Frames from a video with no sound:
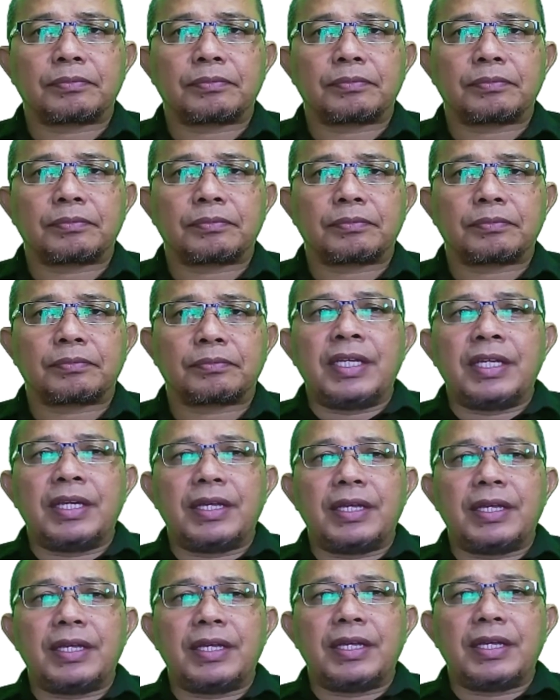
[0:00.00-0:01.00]

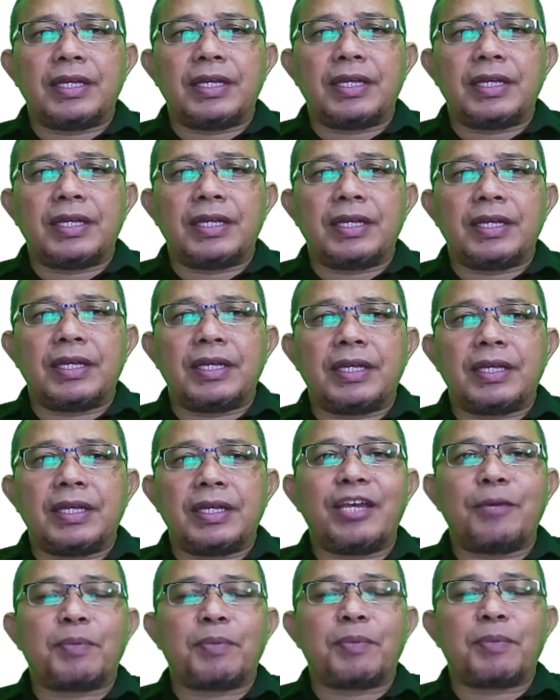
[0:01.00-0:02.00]
Generally, there are three
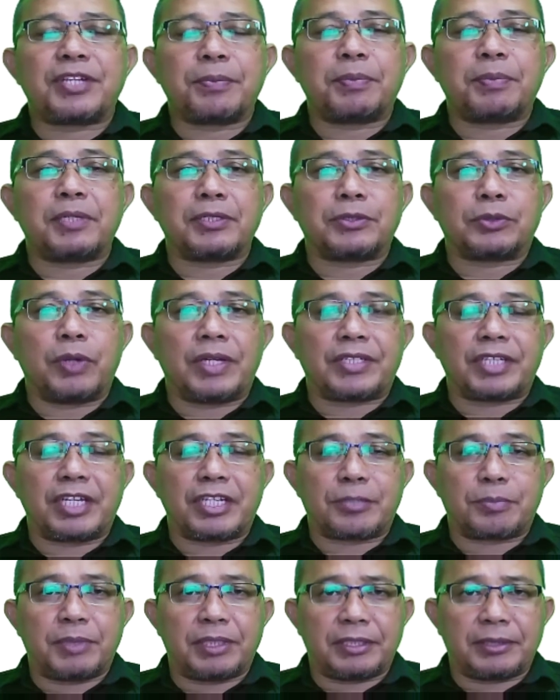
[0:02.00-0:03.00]
guiding principles to
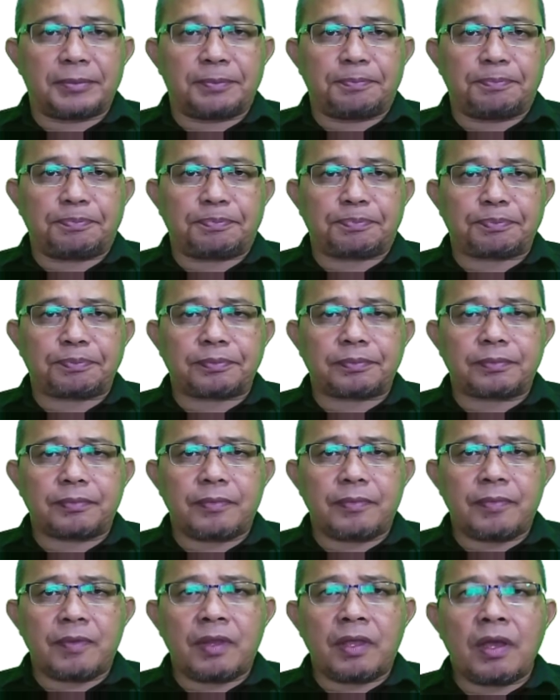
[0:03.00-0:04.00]
assessment.
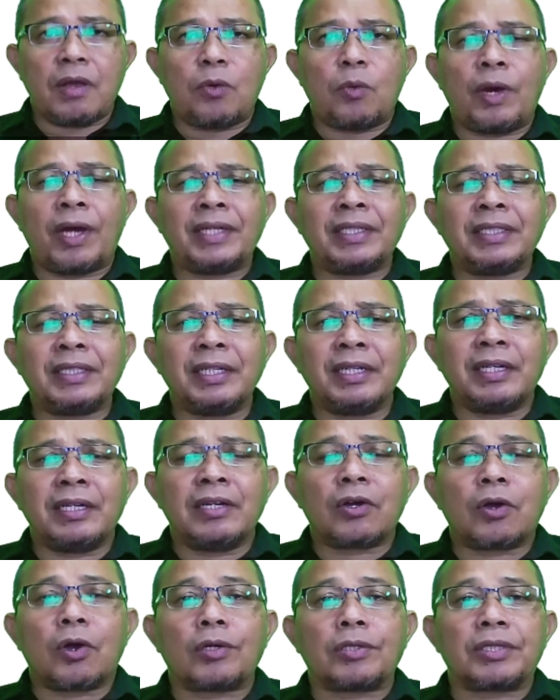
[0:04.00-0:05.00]
One,
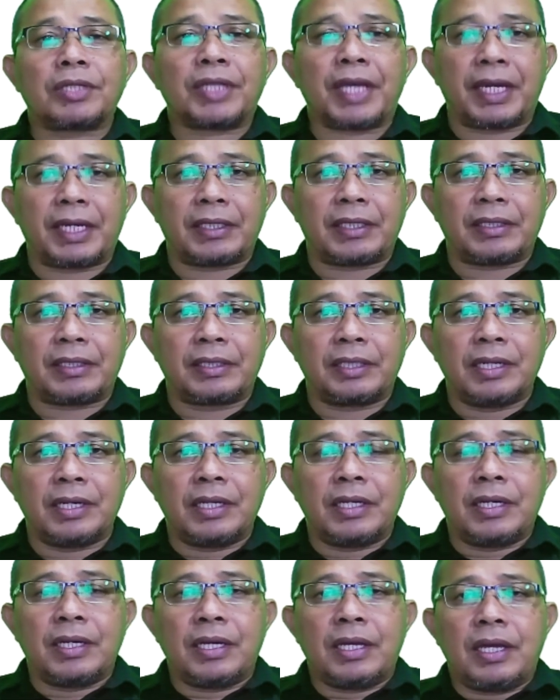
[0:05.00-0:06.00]
content.
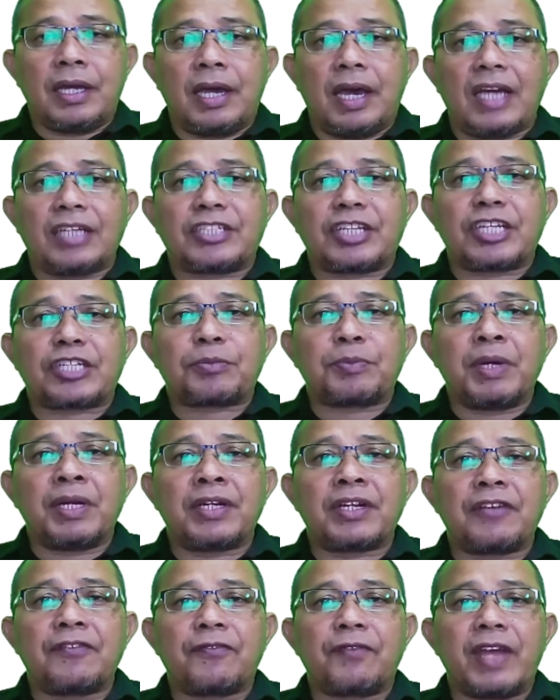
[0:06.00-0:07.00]

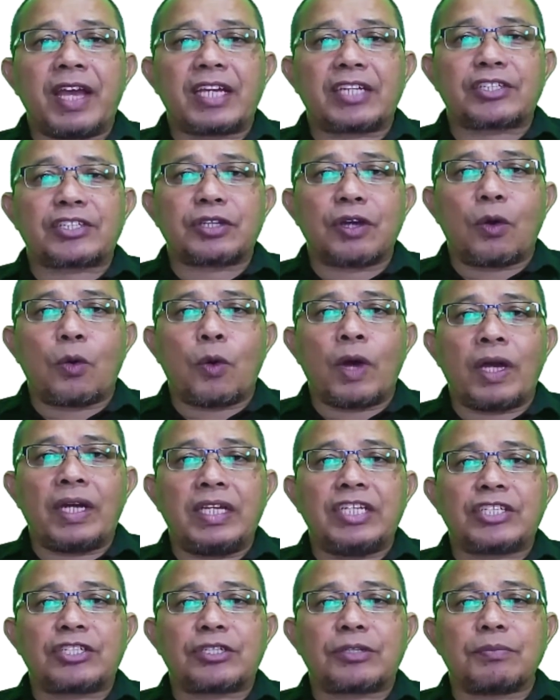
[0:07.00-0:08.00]
Assessment reflects
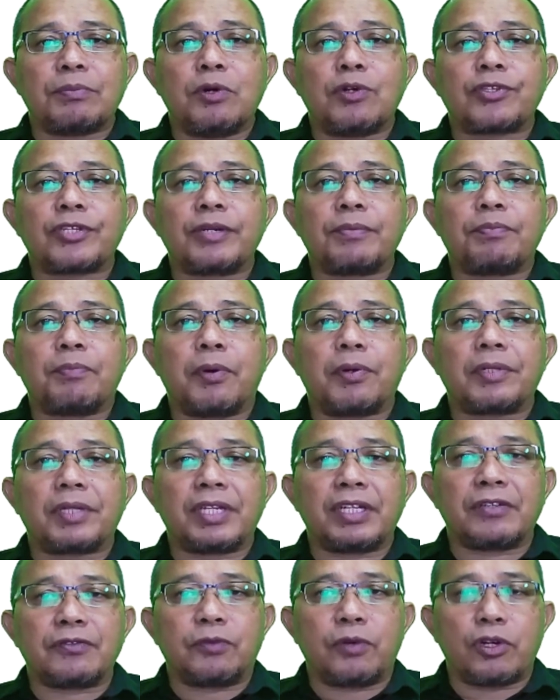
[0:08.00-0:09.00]
what is most
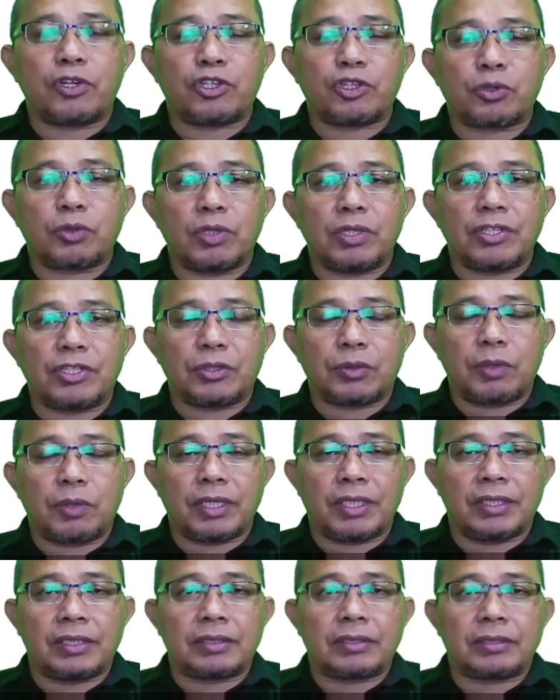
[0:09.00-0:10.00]
important for students to
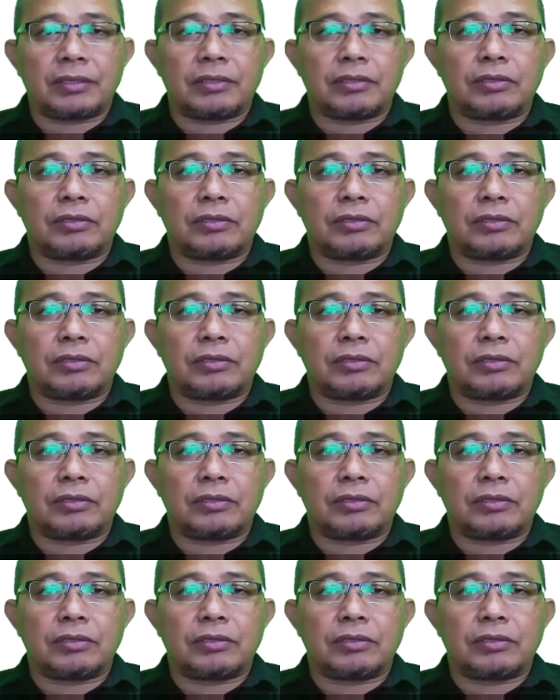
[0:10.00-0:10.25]
learn.